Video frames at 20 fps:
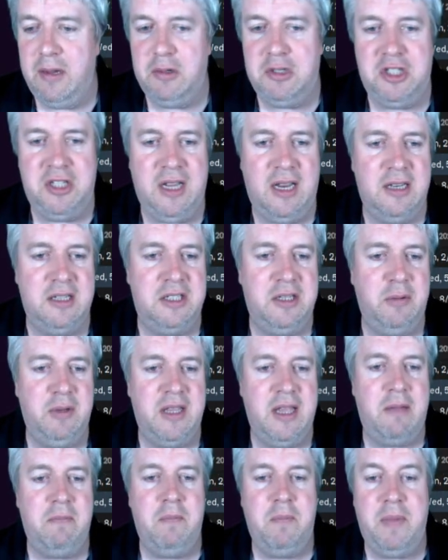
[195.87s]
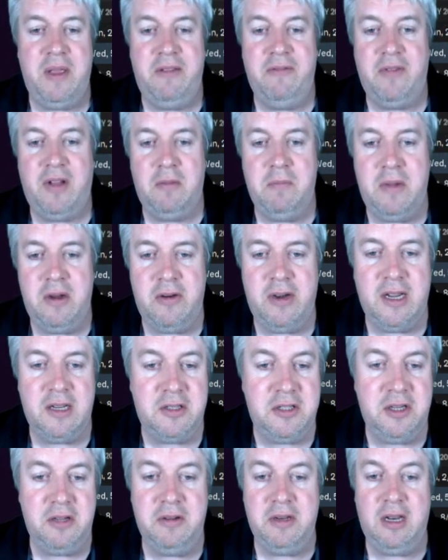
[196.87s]
was challenging. We then beat
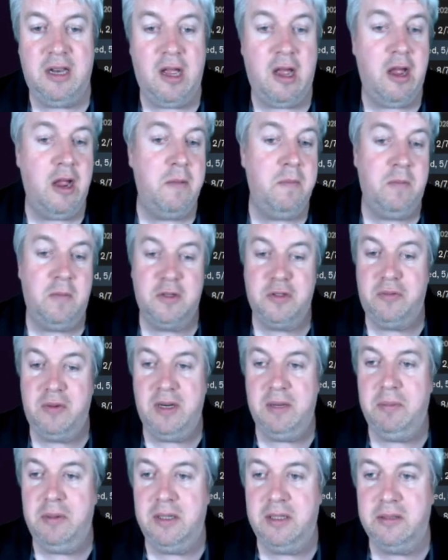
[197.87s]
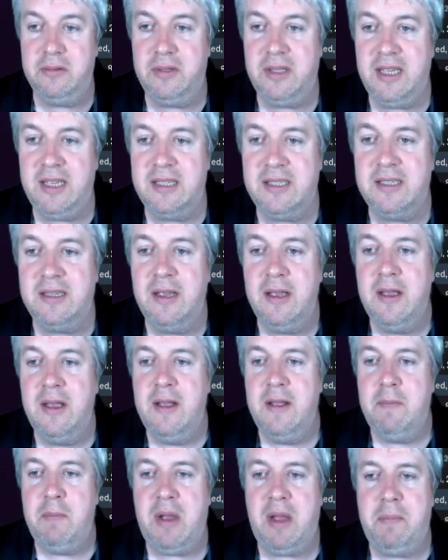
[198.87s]
Valmiera 2-0 at home. I was really pleased with this.
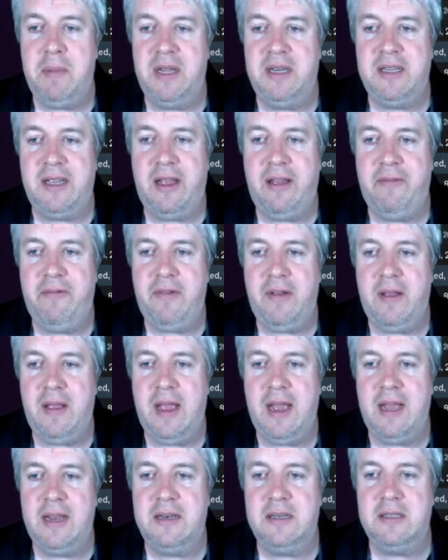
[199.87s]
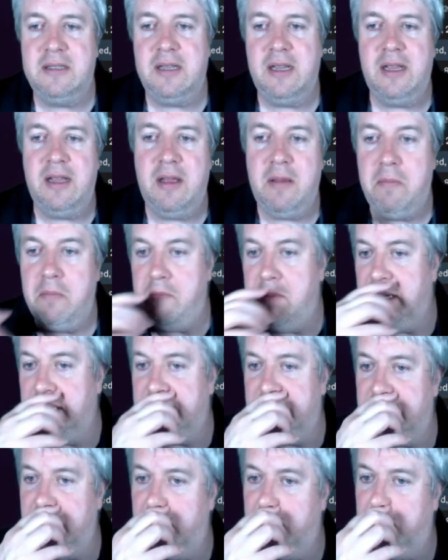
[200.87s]
Pape Daff and
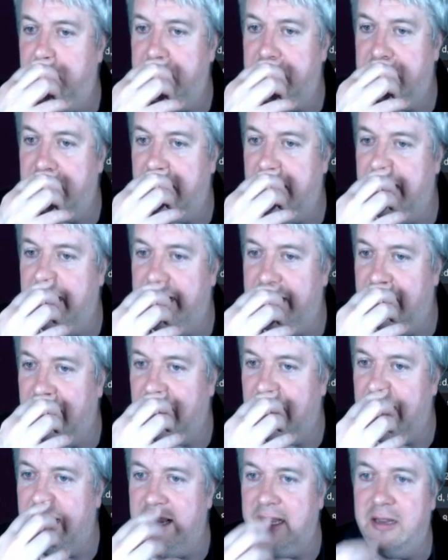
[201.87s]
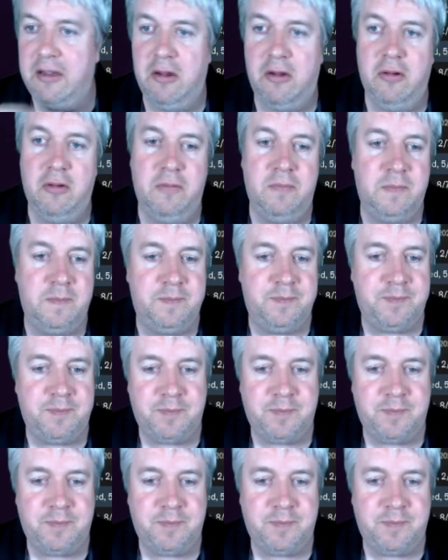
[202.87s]
Misu with a late goal.